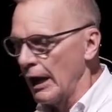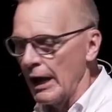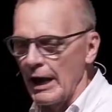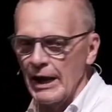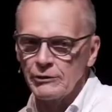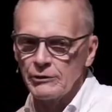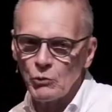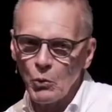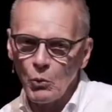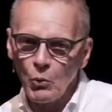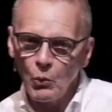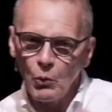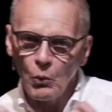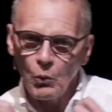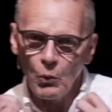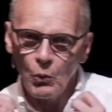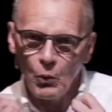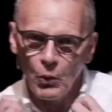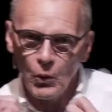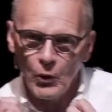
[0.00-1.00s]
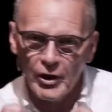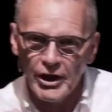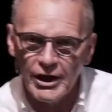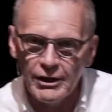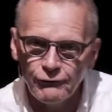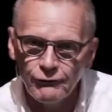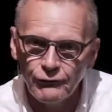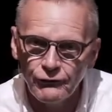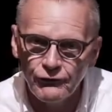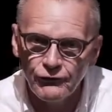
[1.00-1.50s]
And
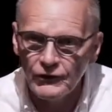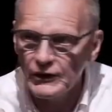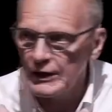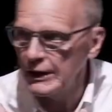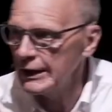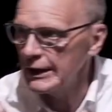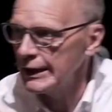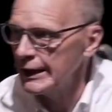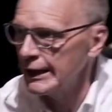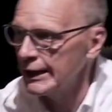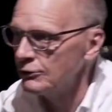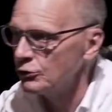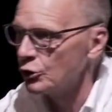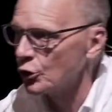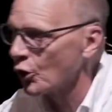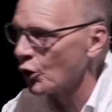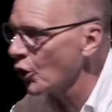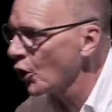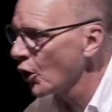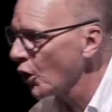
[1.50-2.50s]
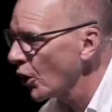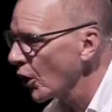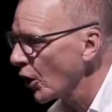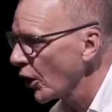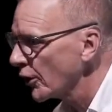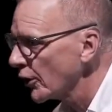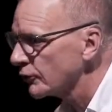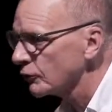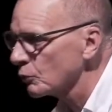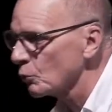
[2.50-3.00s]
if in your
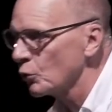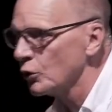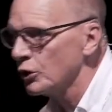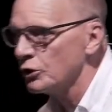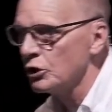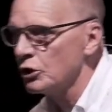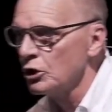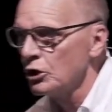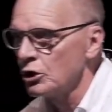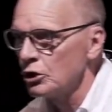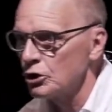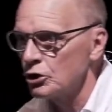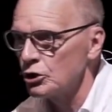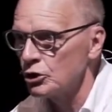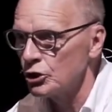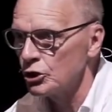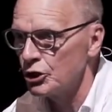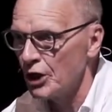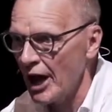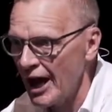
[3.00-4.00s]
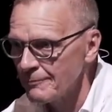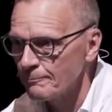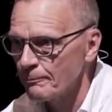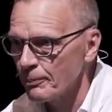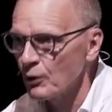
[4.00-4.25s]
heart, when that